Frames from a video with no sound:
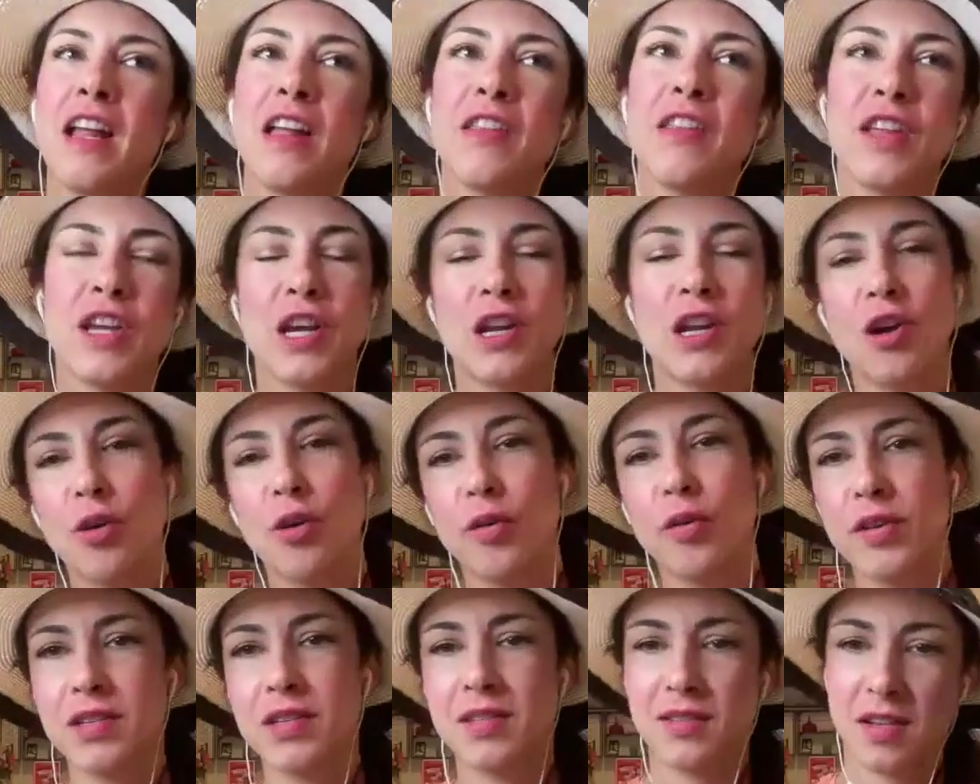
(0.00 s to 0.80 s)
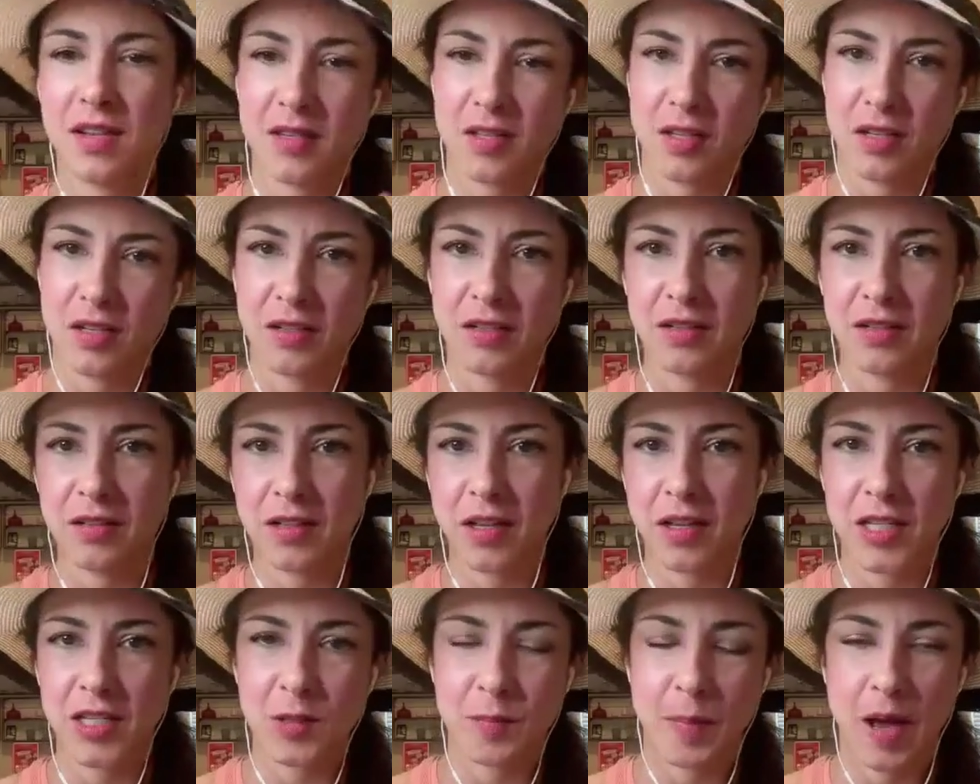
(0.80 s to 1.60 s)
that, you know, this doesn't
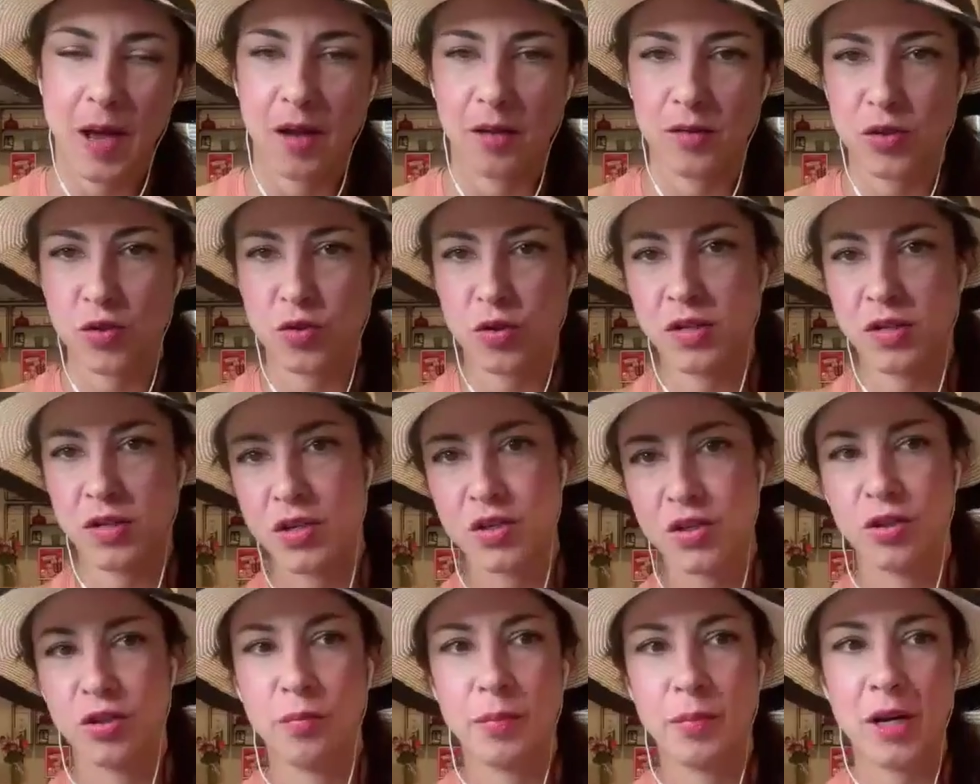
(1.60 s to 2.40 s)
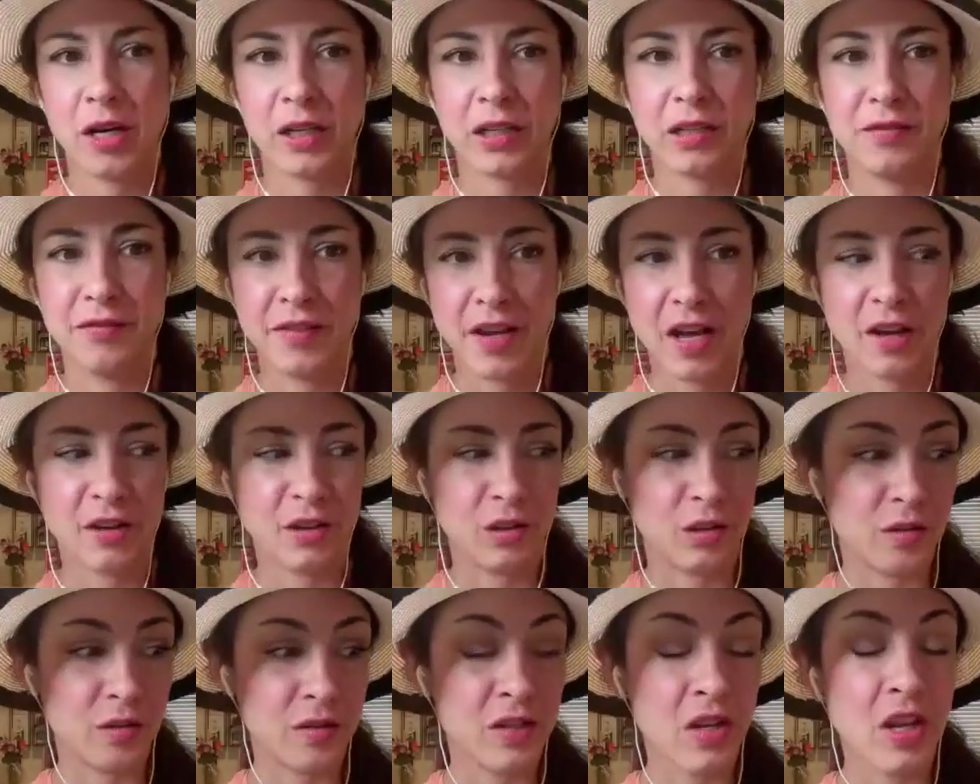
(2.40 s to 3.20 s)
espouse traditional American
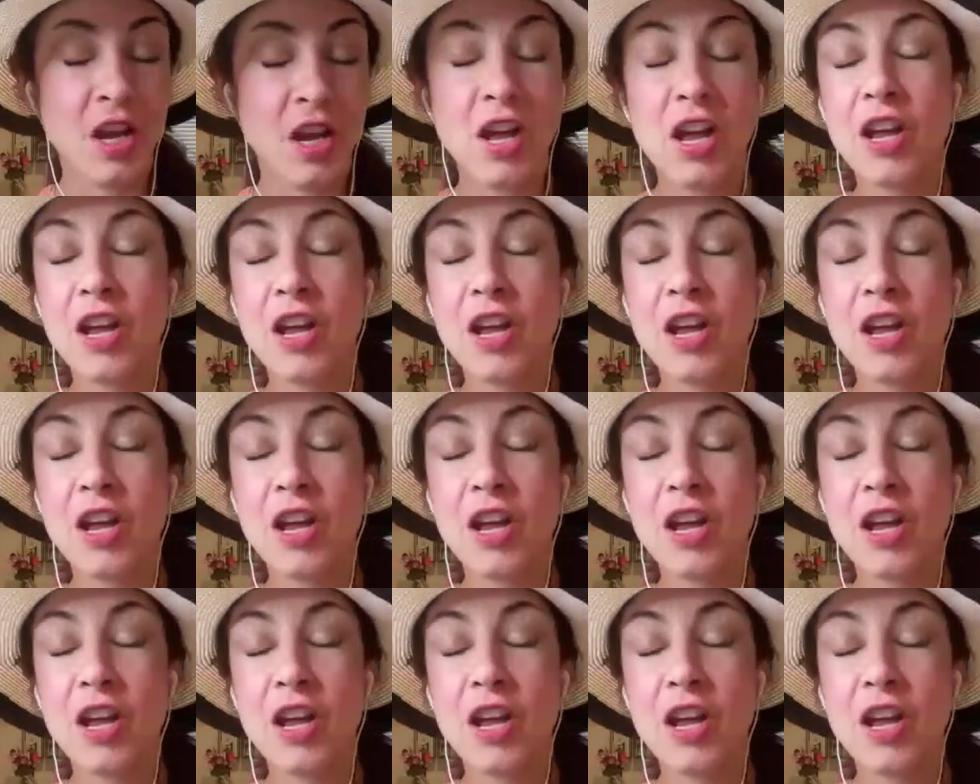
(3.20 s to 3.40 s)
values.